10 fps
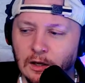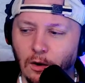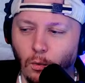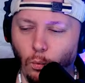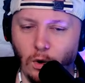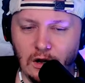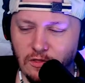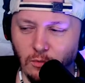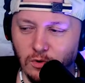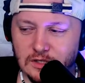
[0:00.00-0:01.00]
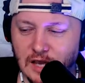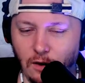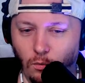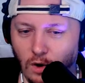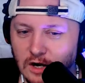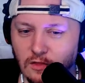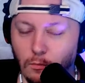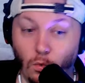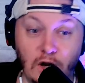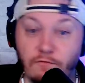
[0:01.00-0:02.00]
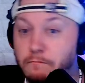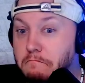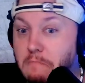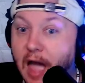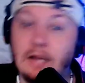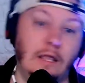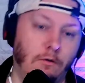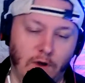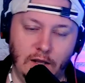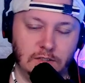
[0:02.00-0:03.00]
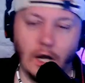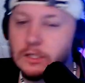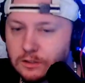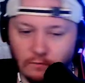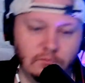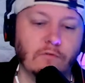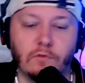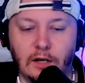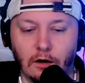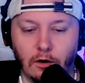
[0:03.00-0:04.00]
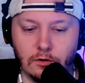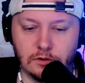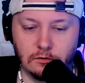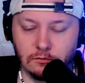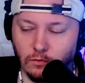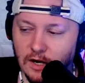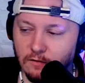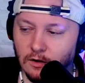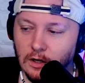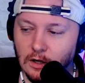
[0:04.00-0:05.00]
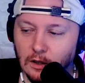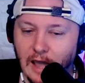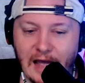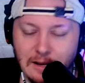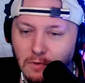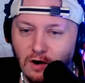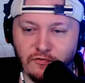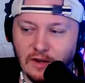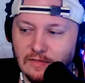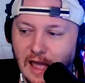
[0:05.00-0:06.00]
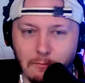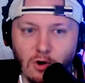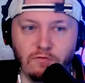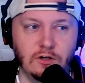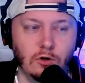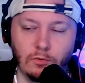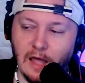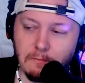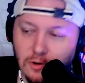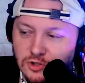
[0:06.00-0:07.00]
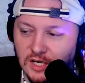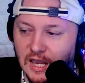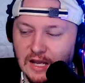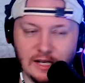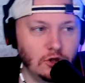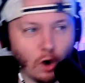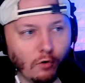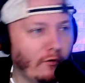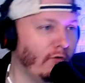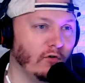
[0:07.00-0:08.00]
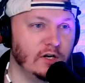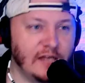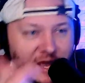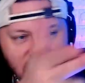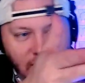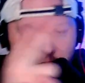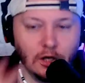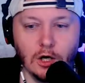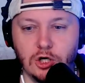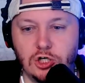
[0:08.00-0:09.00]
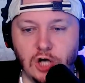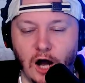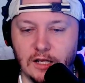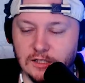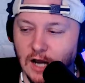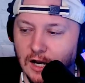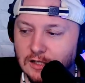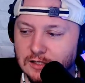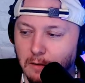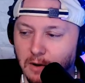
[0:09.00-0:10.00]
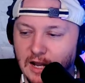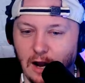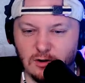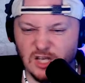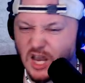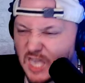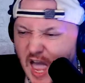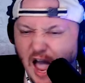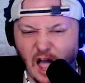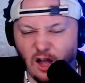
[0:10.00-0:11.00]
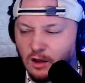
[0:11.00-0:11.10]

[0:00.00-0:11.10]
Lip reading: One of many, right? Tons of different heroes and whatever. Eddie Murphy in that movie, dude. When that music hit and he dove over a desk and shot his gun at somebody, yes. I was like, yeah,